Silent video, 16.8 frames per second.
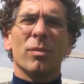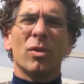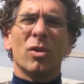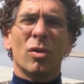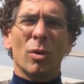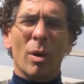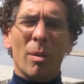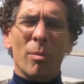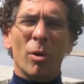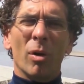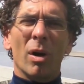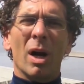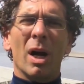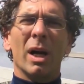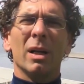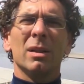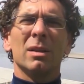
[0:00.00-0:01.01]
two
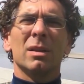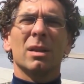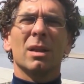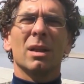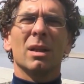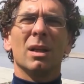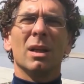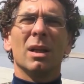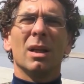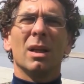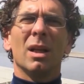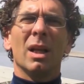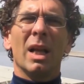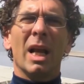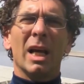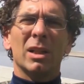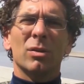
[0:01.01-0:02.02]
MRIs. The
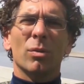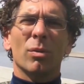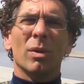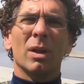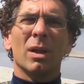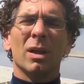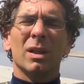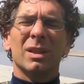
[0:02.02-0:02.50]
next one,